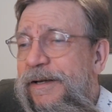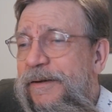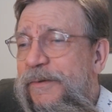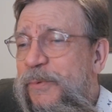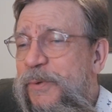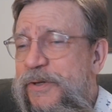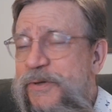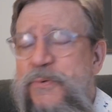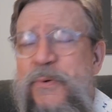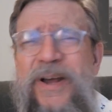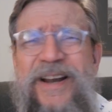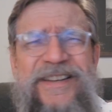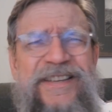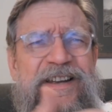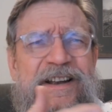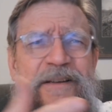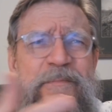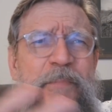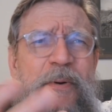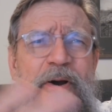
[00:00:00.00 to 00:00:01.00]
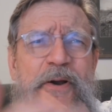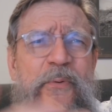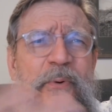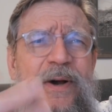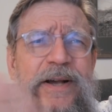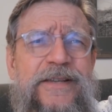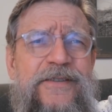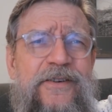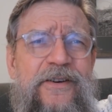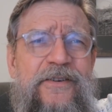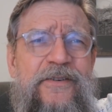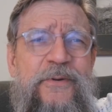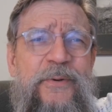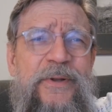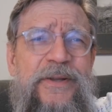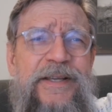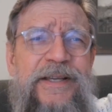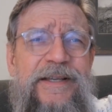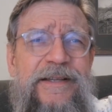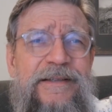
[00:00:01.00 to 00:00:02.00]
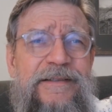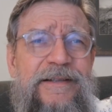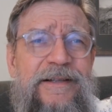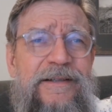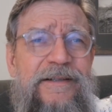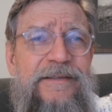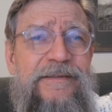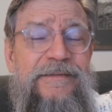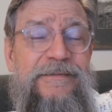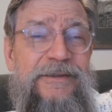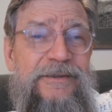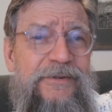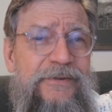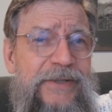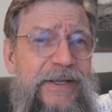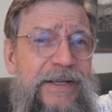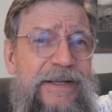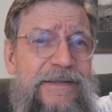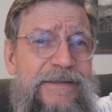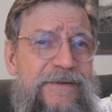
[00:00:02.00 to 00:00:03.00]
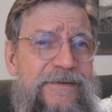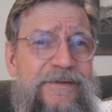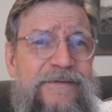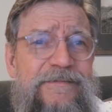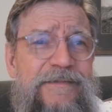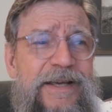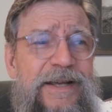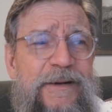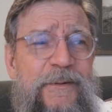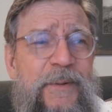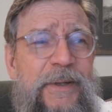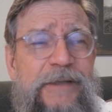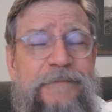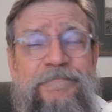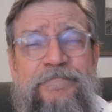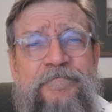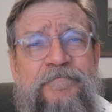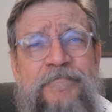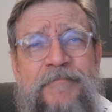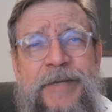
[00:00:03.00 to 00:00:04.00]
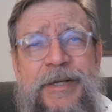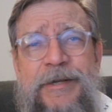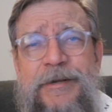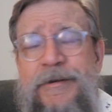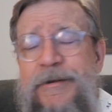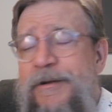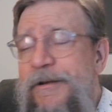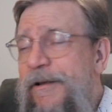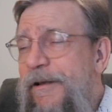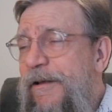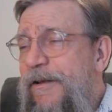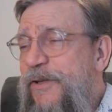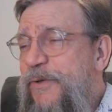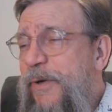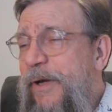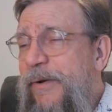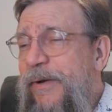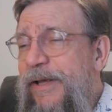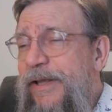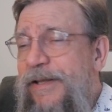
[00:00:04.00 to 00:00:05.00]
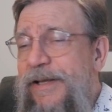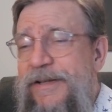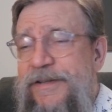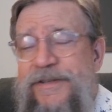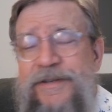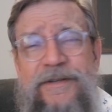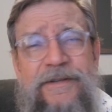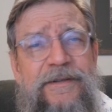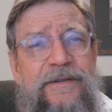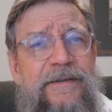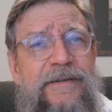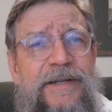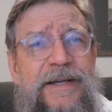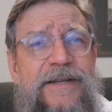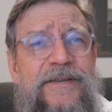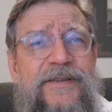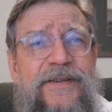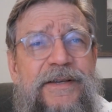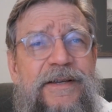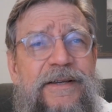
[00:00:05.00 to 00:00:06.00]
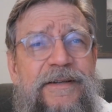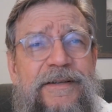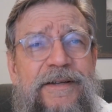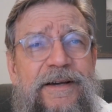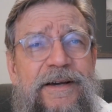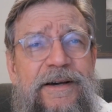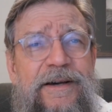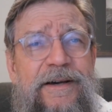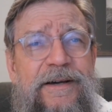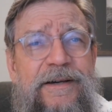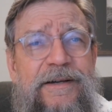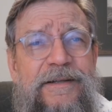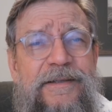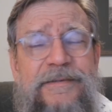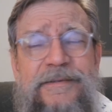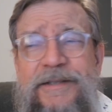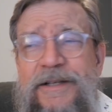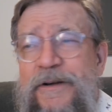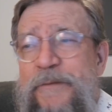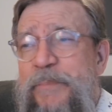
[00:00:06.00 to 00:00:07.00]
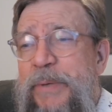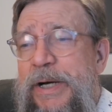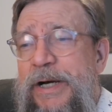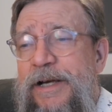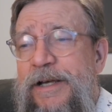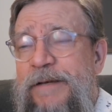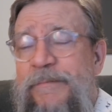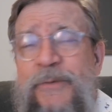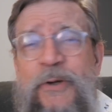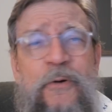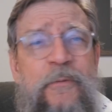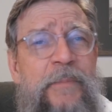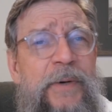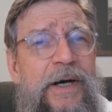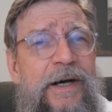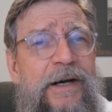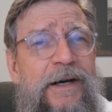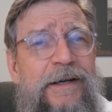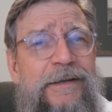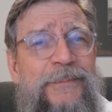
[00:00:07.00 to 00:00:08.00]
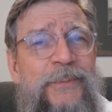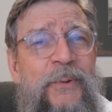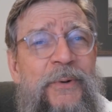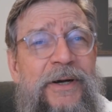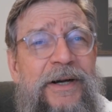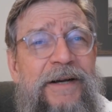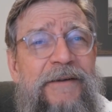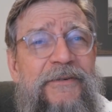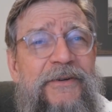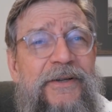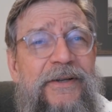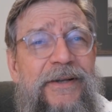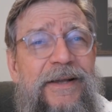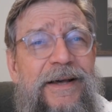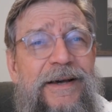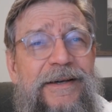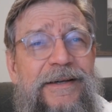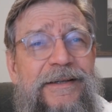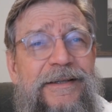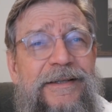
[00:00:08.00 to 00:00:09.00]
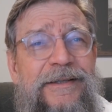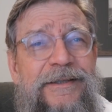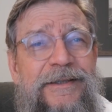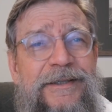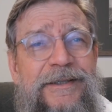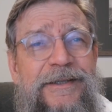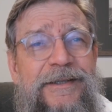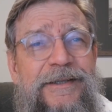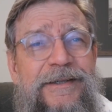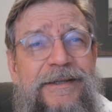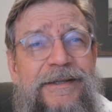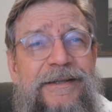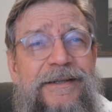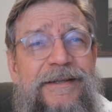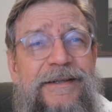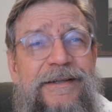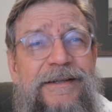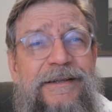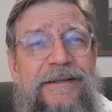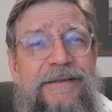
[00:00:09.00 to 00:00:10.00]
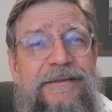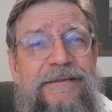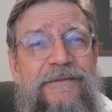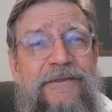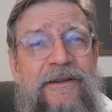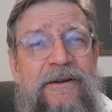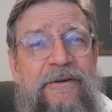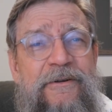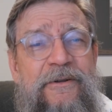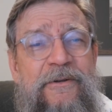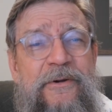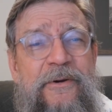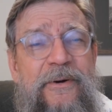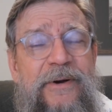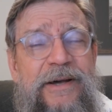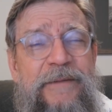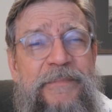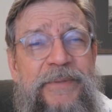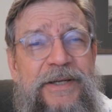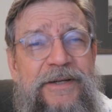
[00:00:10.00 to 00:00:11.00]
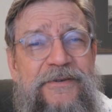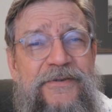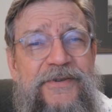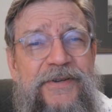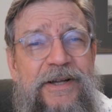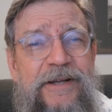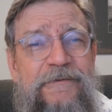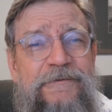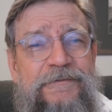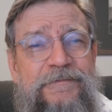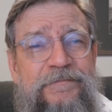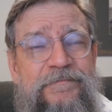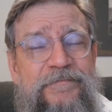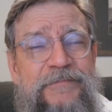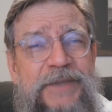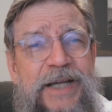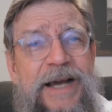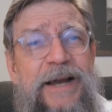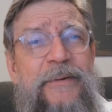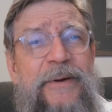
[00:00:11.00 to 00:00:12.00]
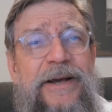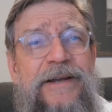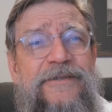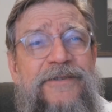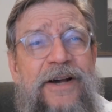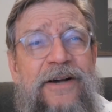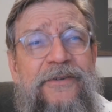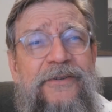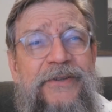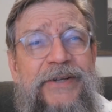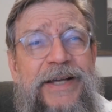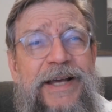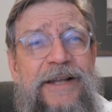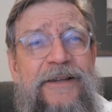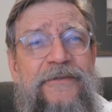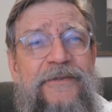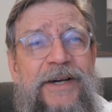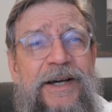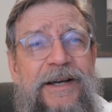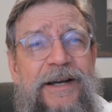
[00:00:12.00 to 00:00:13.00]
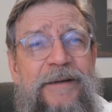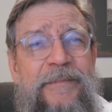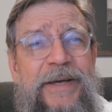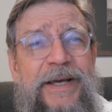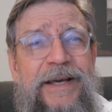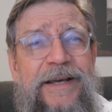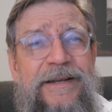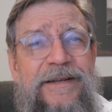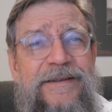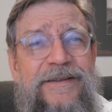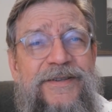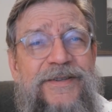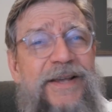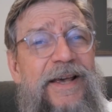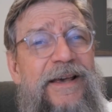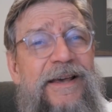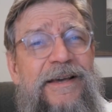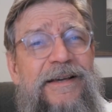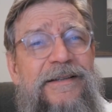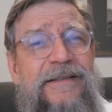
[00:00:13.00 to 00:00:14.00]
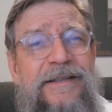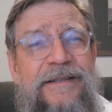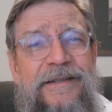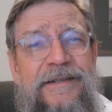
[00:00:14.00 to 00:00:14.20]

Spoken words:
which is part of why I started doing the Uncle Dan's anyway. So anyway, that's it. Buy them, don't buy them, whatever you like. You go out and be yourself. Anyway, it's Uncle Dan the Vinyl Man saying,